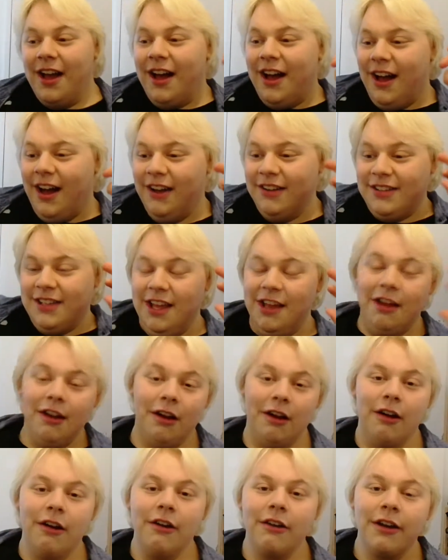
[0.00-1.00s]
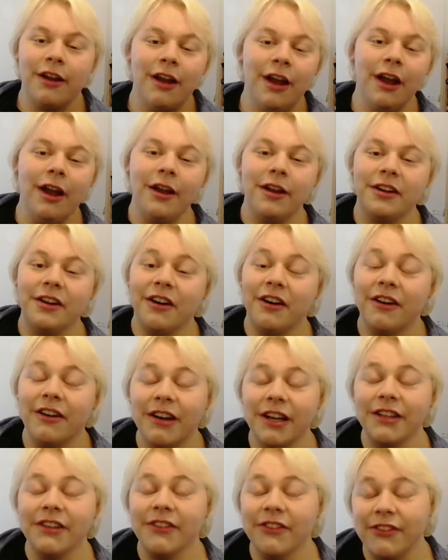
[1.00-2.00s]
I was like, okay
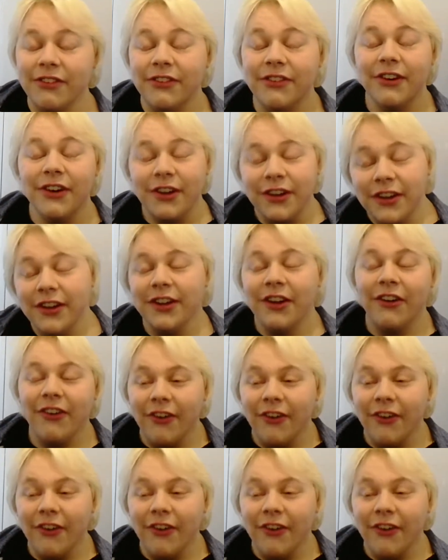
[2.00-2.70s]
guys, that's funny.